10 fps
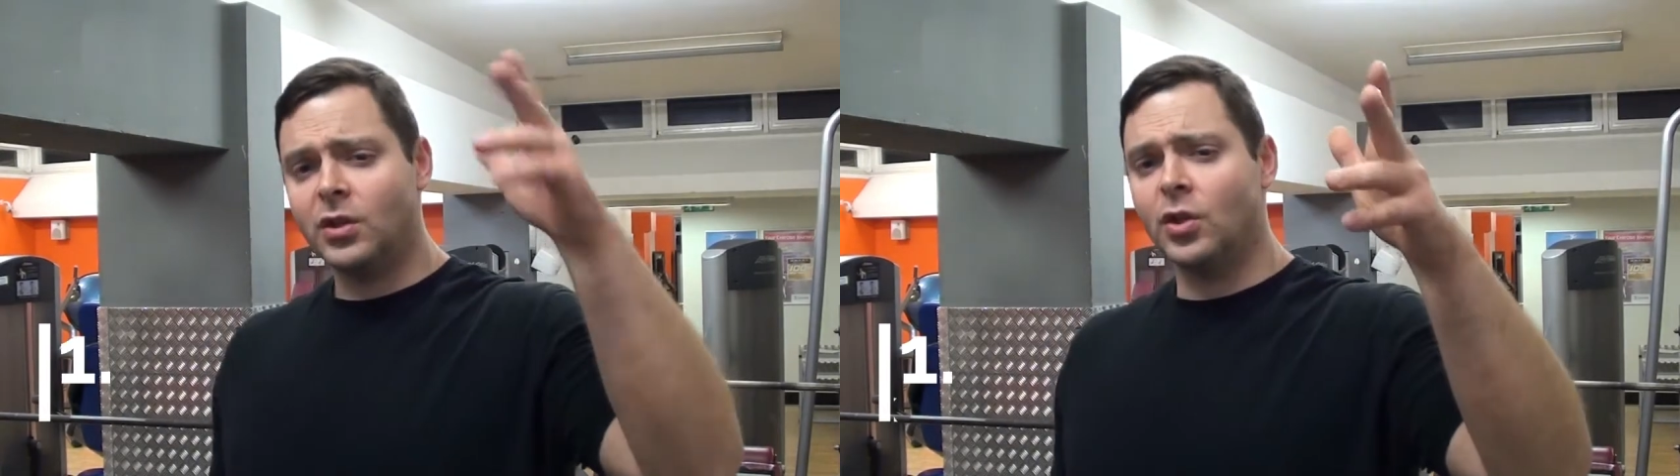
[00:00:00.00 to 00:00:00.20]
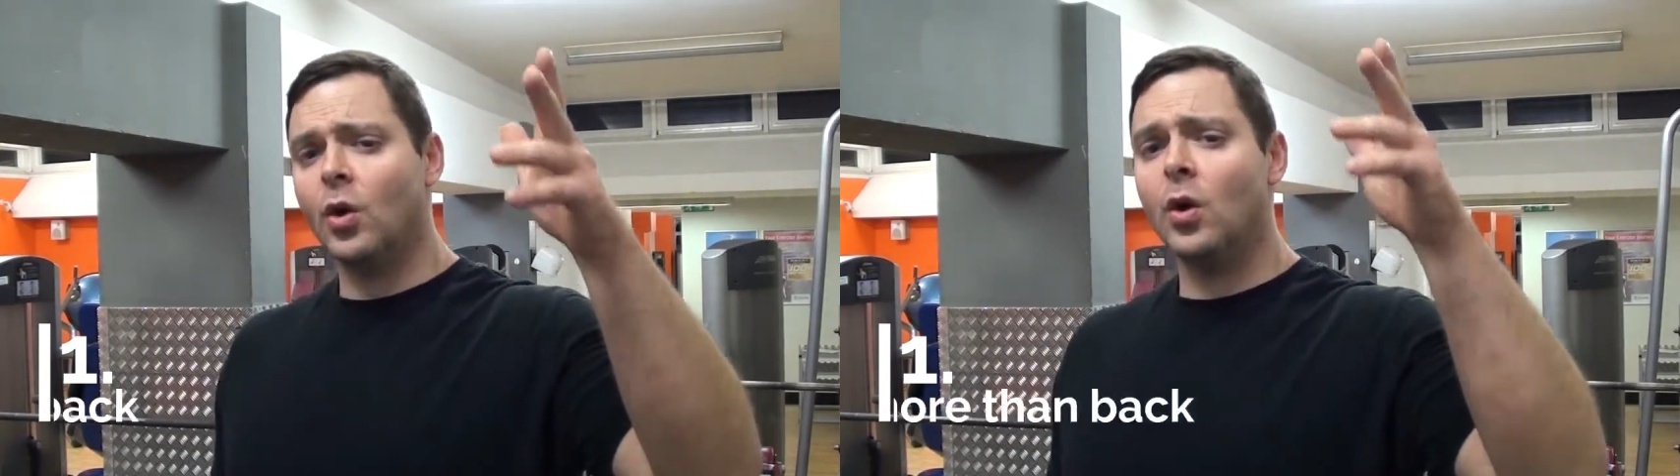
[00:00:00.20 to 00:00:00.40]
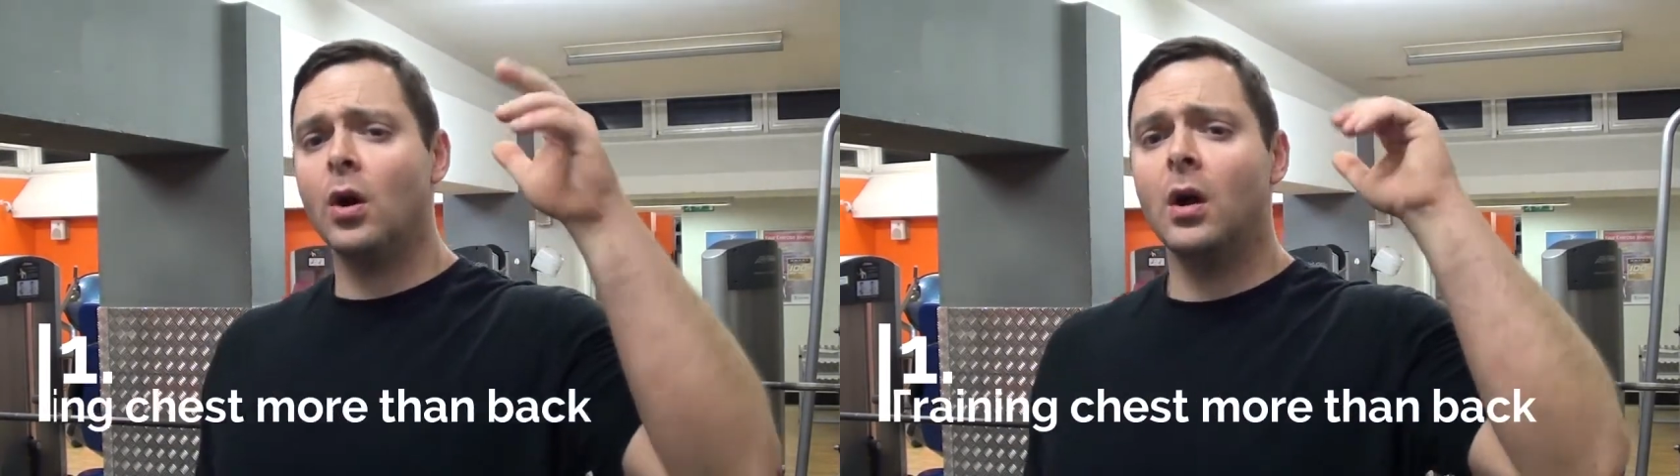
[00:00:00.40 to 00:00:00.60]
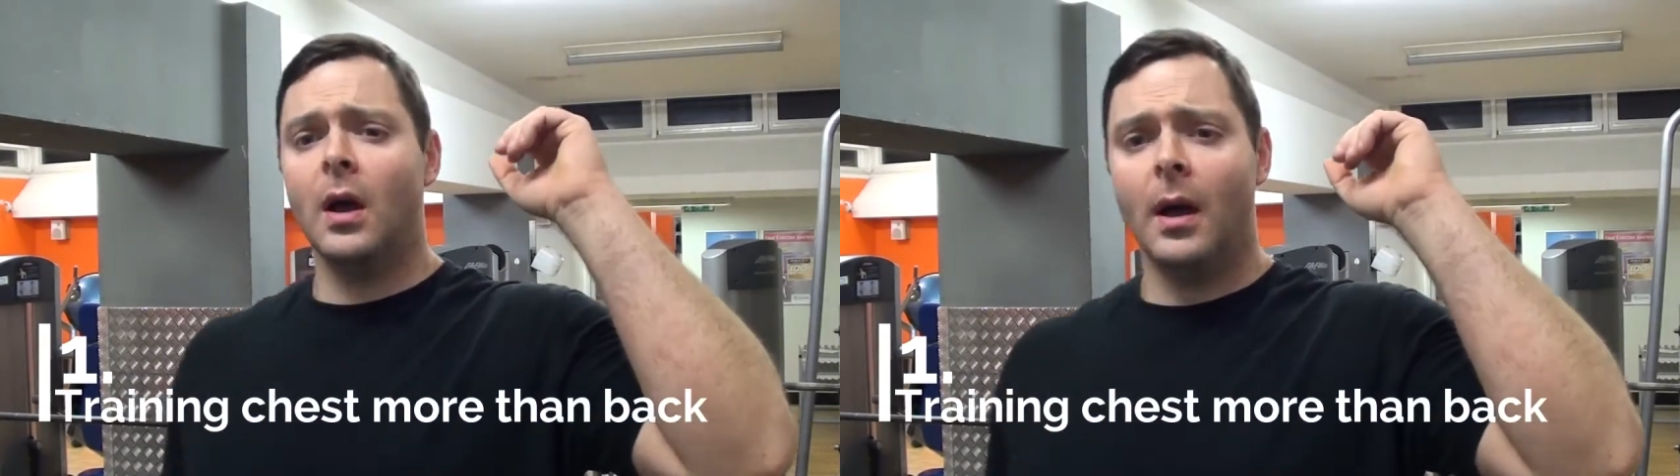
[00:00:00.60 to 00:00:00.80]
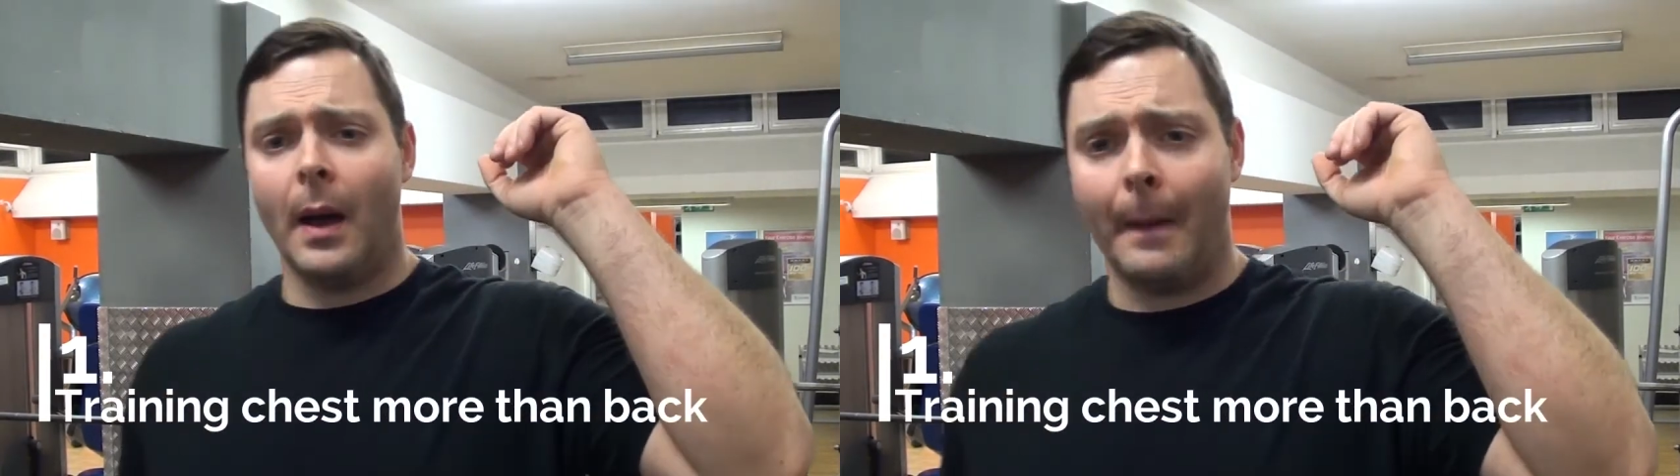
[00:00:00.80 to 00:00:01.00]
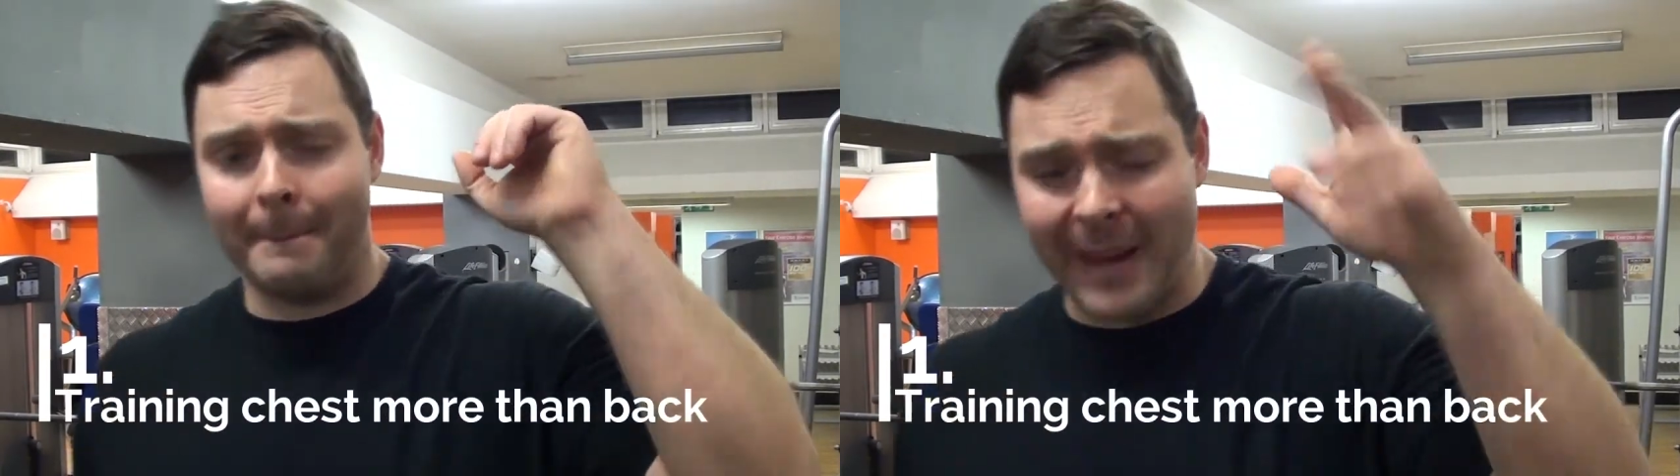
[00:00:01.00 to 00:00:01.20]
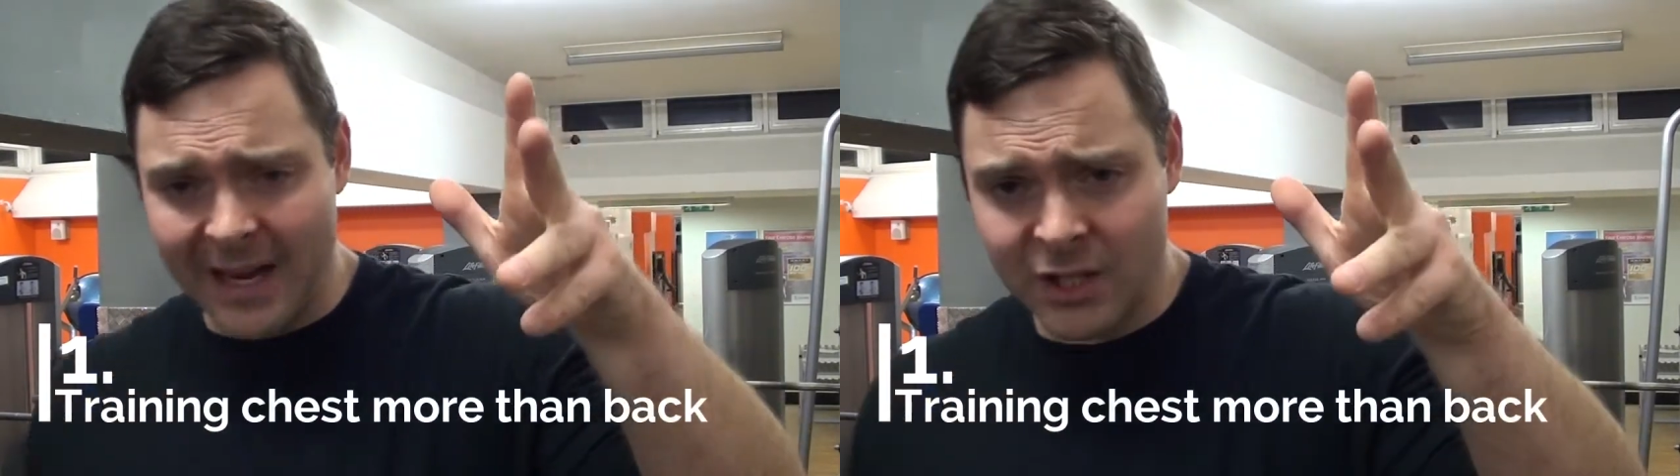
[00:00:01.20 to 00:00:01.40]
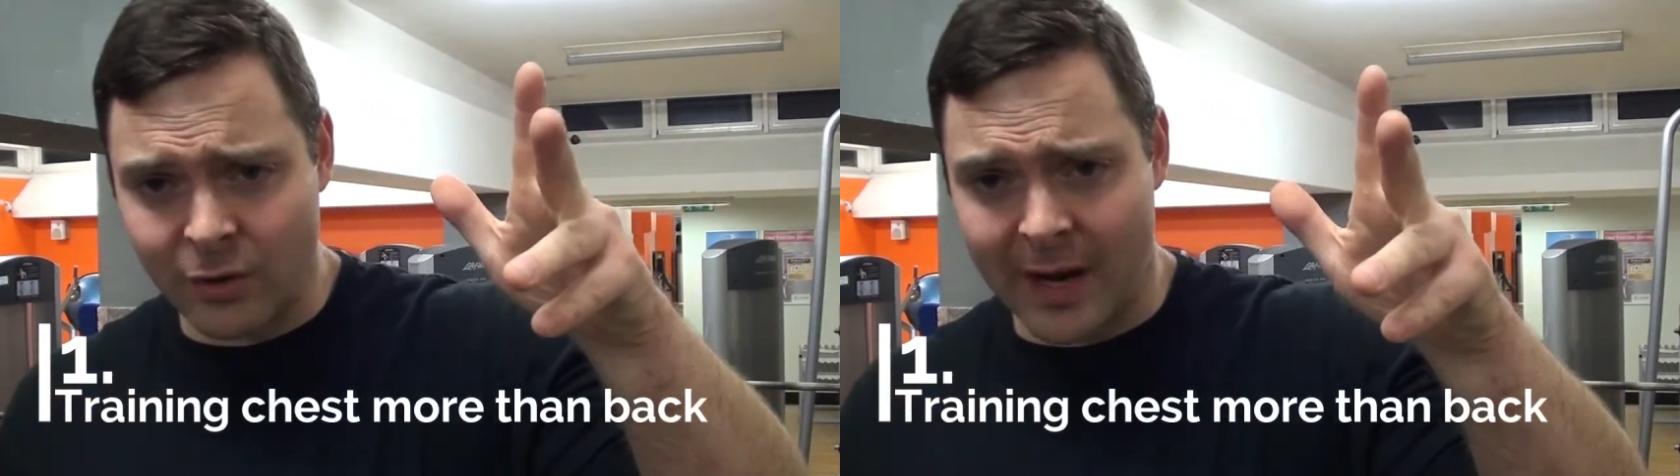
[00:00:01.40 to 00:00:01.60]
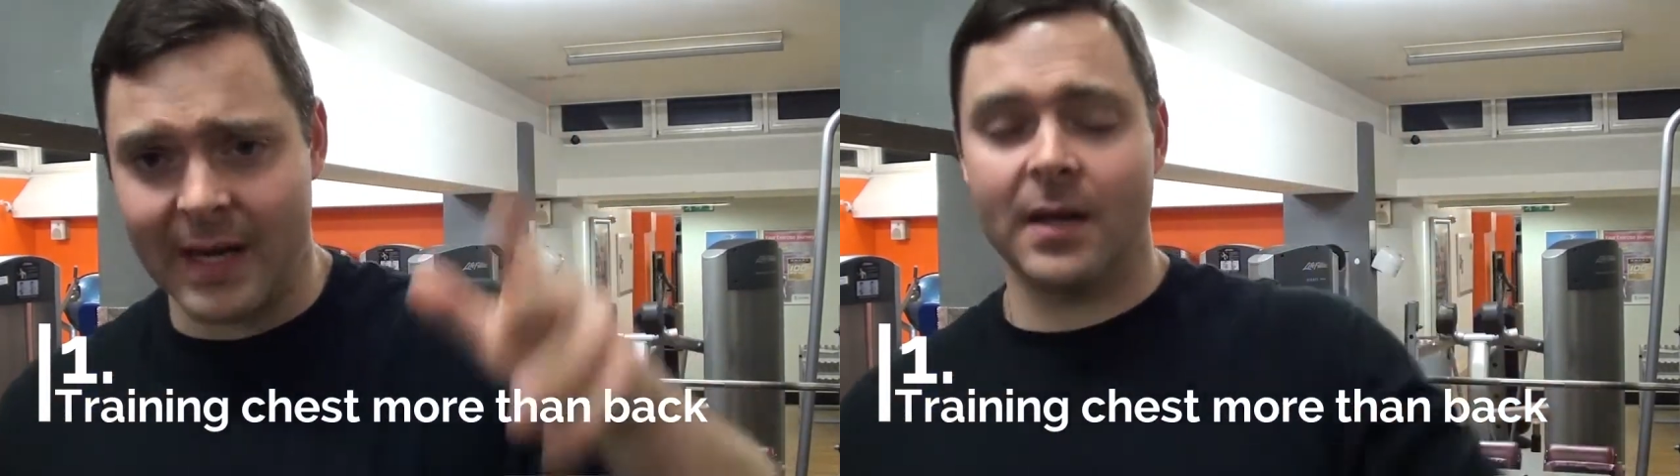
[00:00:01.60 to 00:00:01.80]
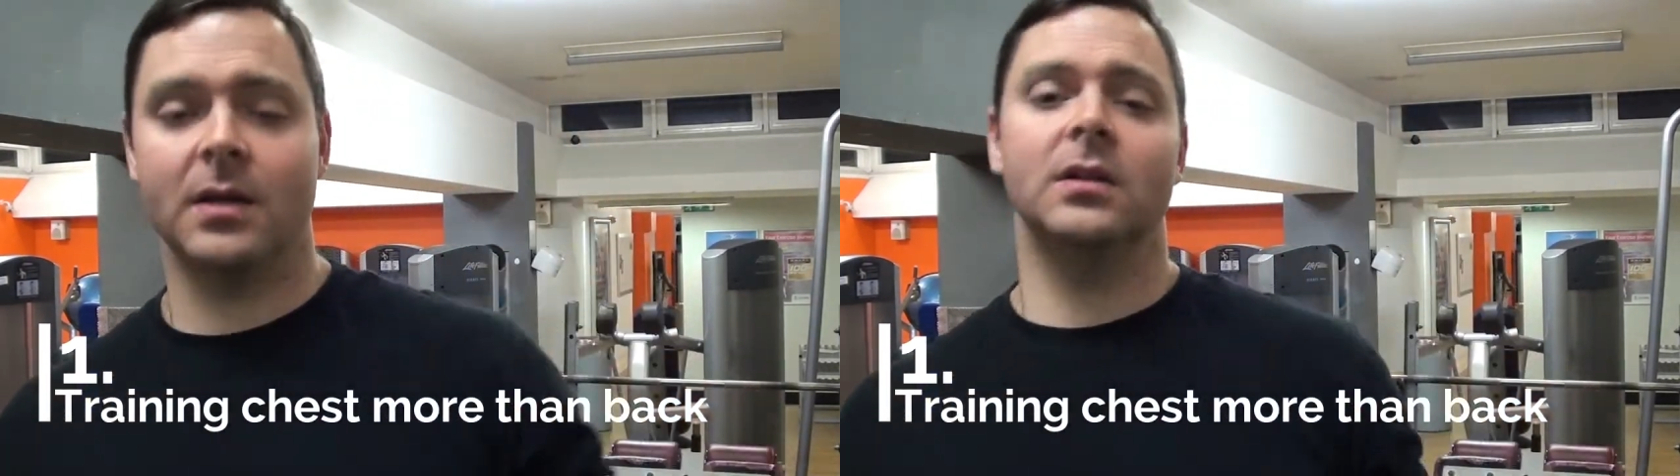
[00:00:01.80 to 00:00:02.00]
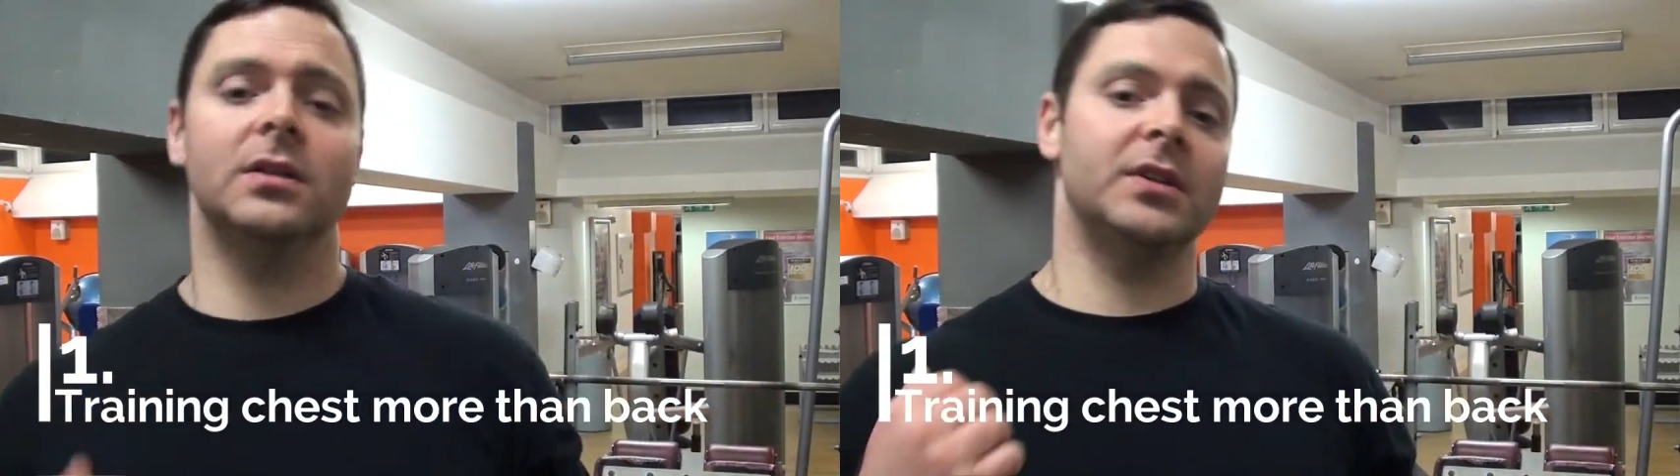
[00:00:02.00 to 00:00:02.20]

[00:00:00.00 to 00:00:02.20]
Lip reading: your back training